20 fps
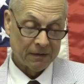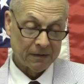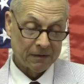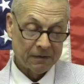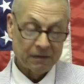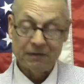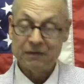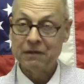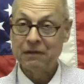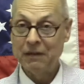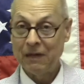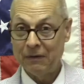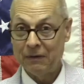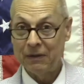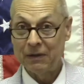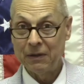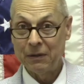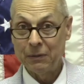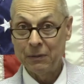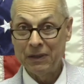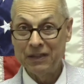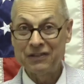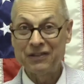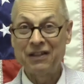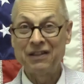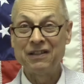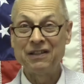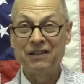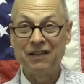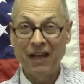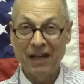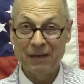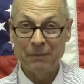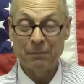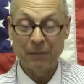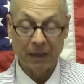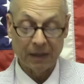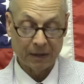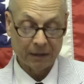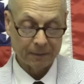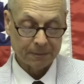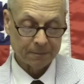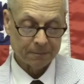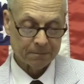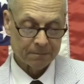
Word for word: This scenario is a nightmare.